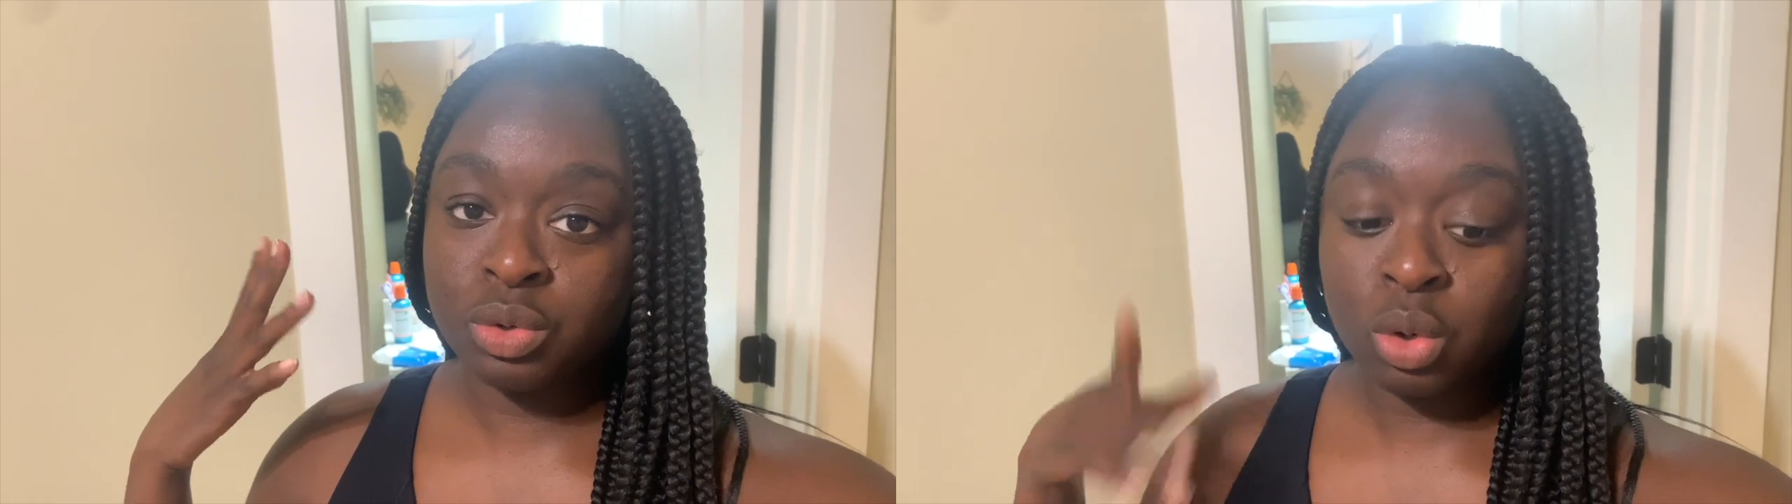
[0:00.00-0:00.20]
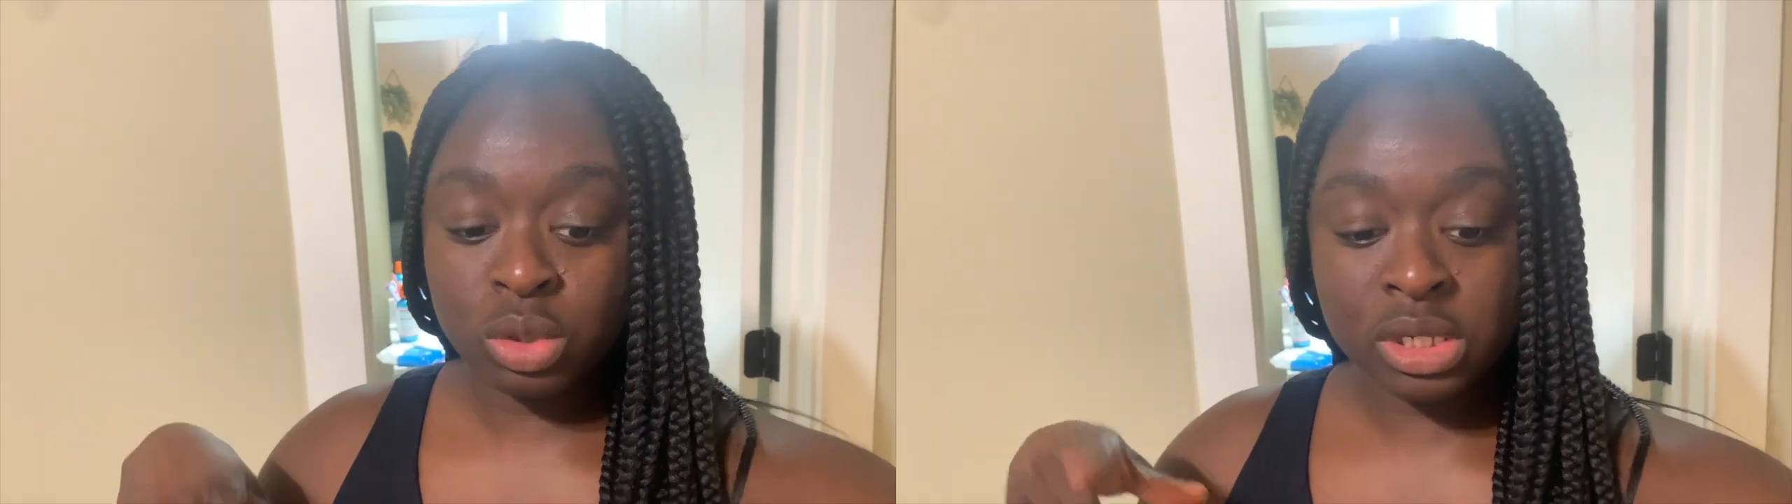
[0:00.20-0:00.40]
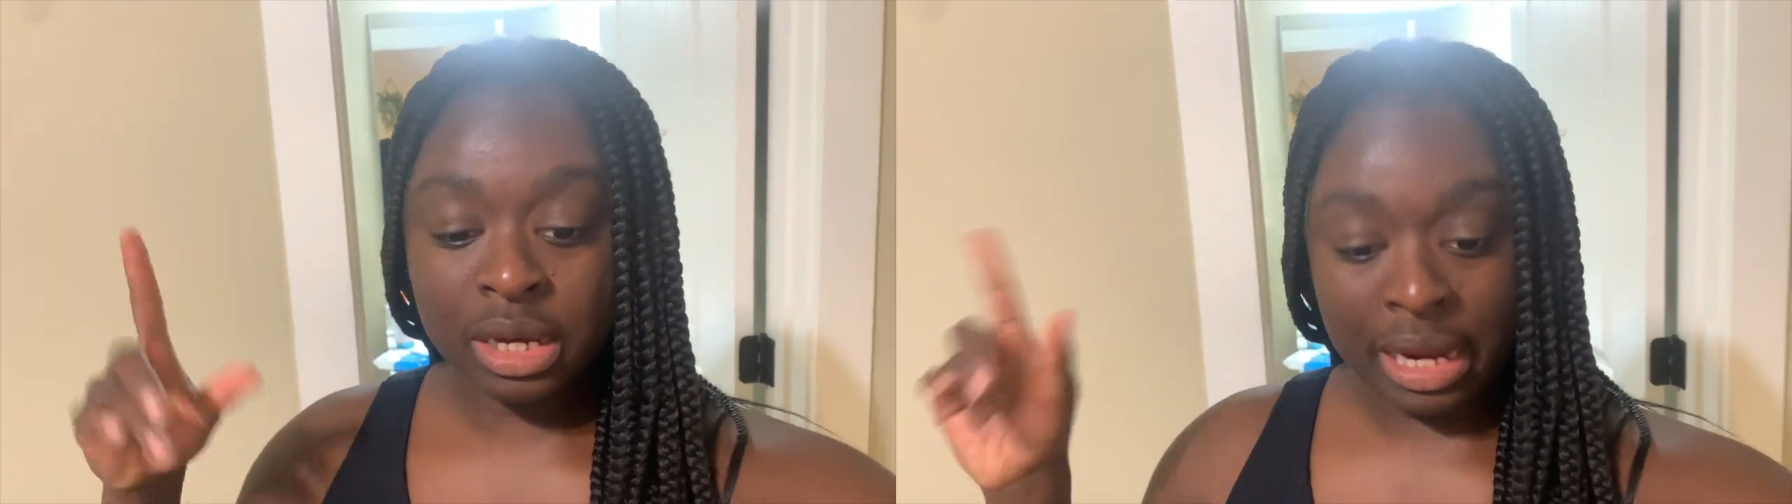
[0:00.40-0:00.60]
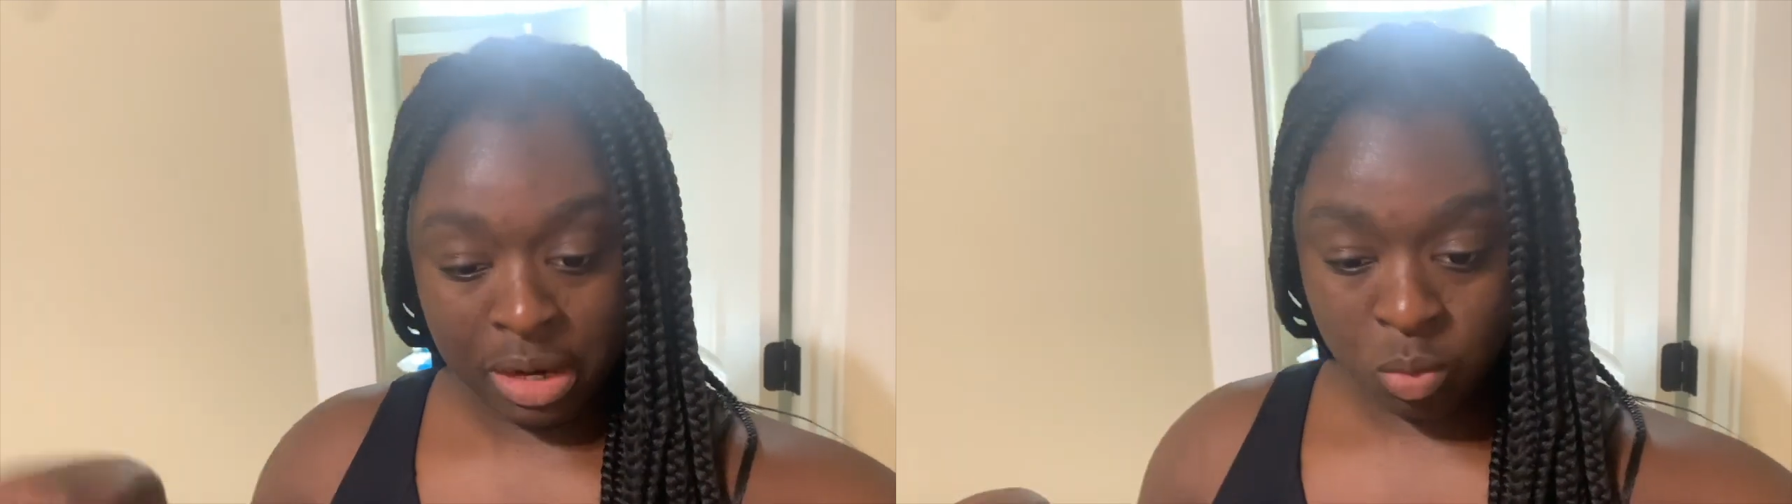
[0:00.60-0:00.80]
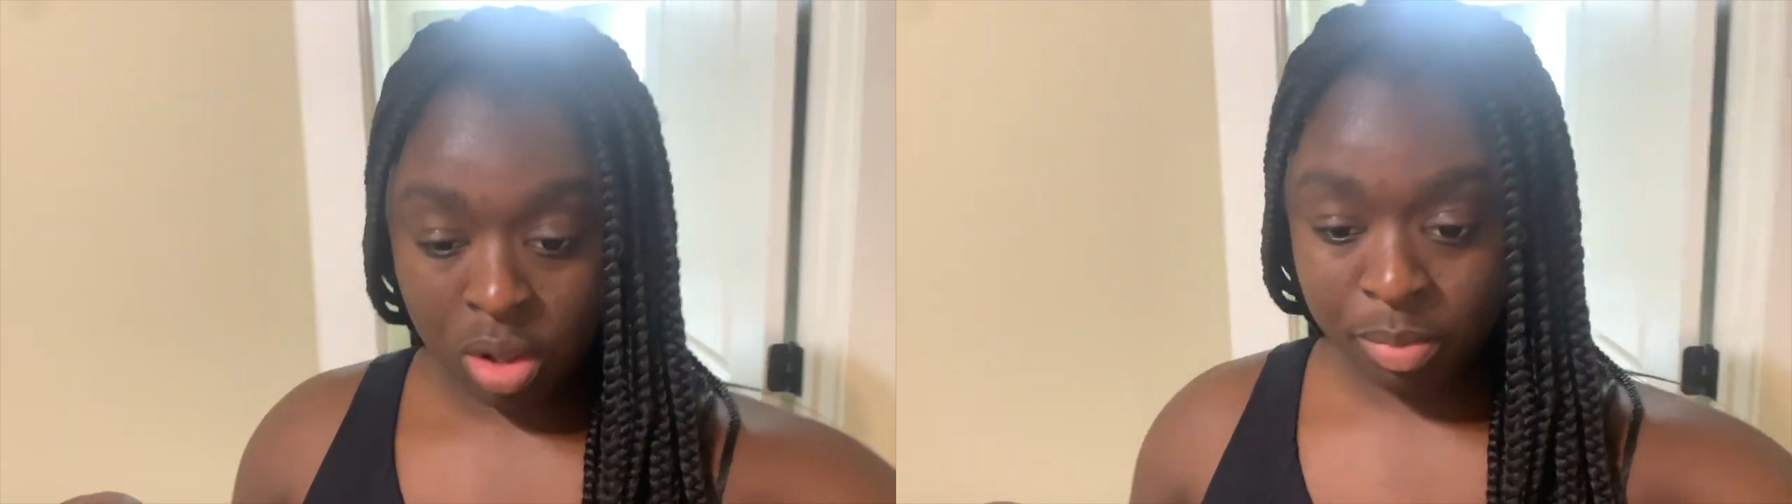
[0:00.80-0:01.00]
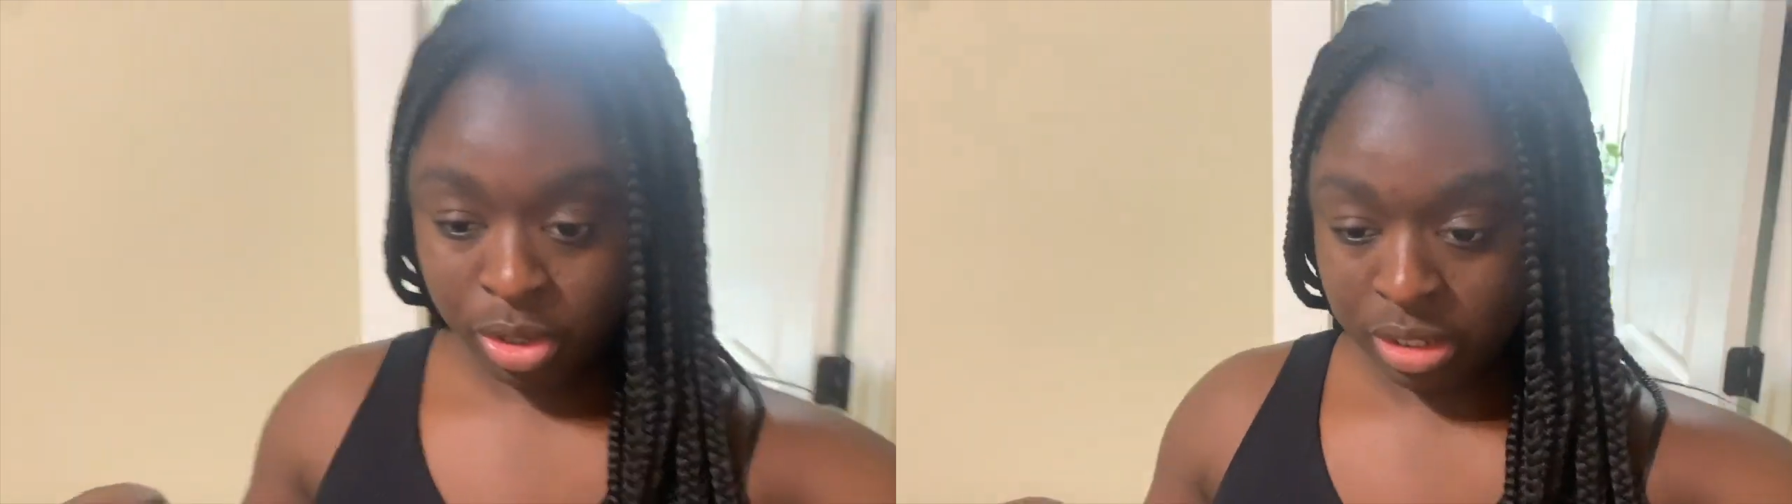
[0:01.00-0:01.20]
Ulta and Walmart,